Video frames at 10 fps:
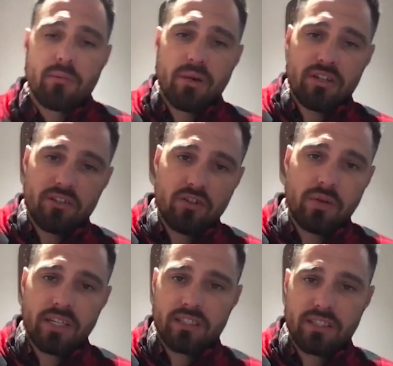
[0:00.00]
But
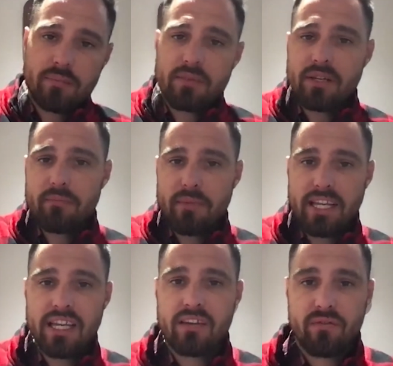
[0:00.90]
doing something
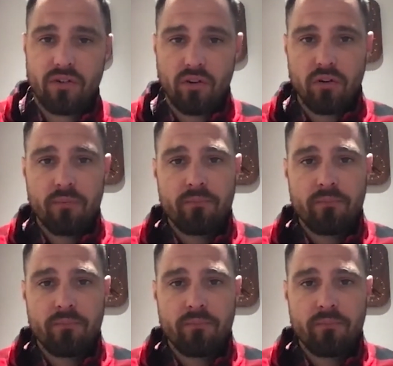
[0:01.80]
meaningful,